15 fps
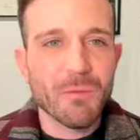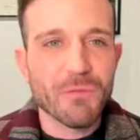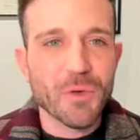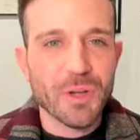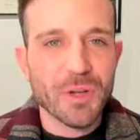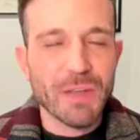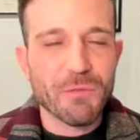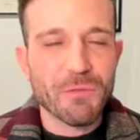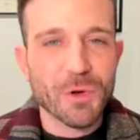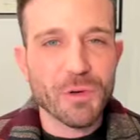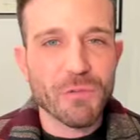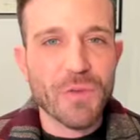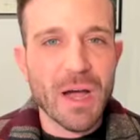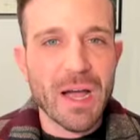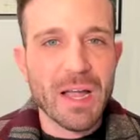for Gifford to
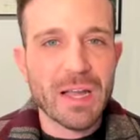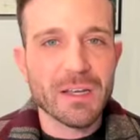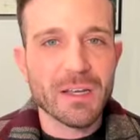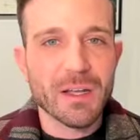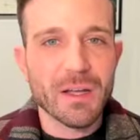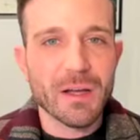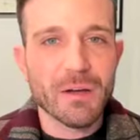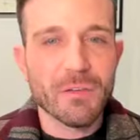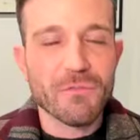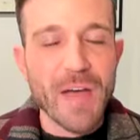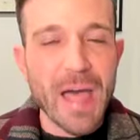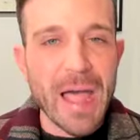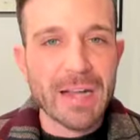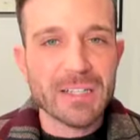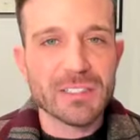find
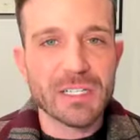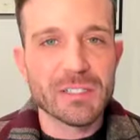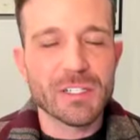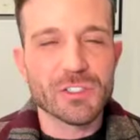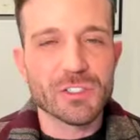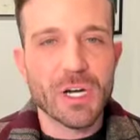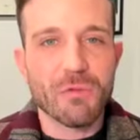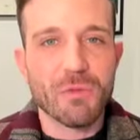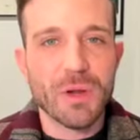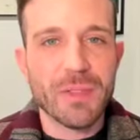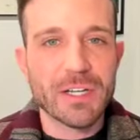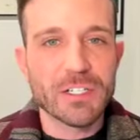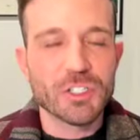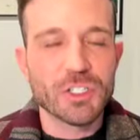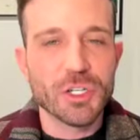facts in discovery
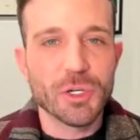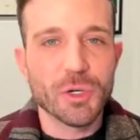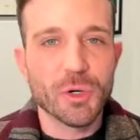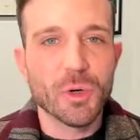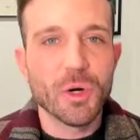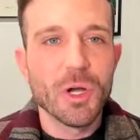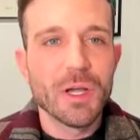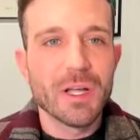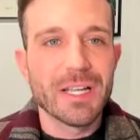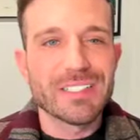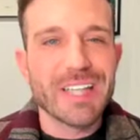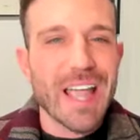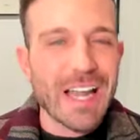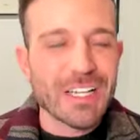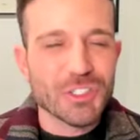that Sheil
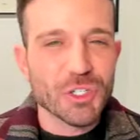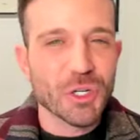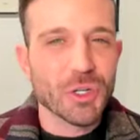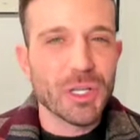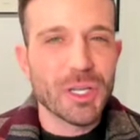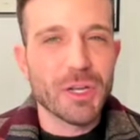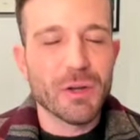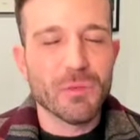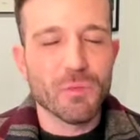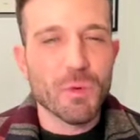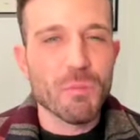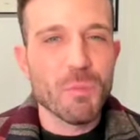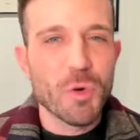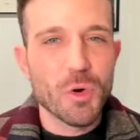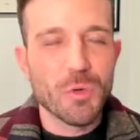intentionally
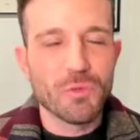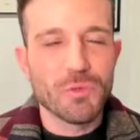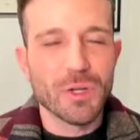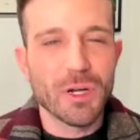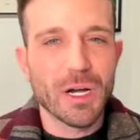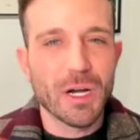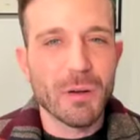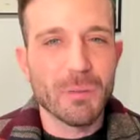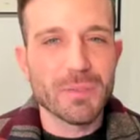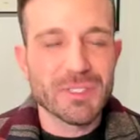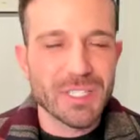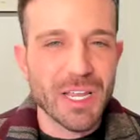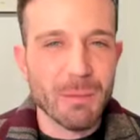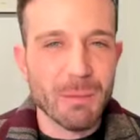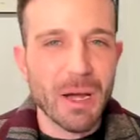removed
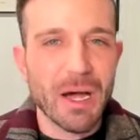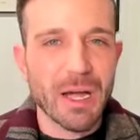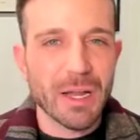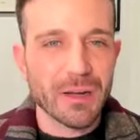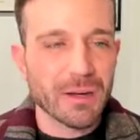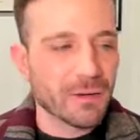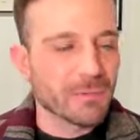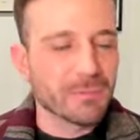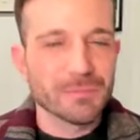CMI.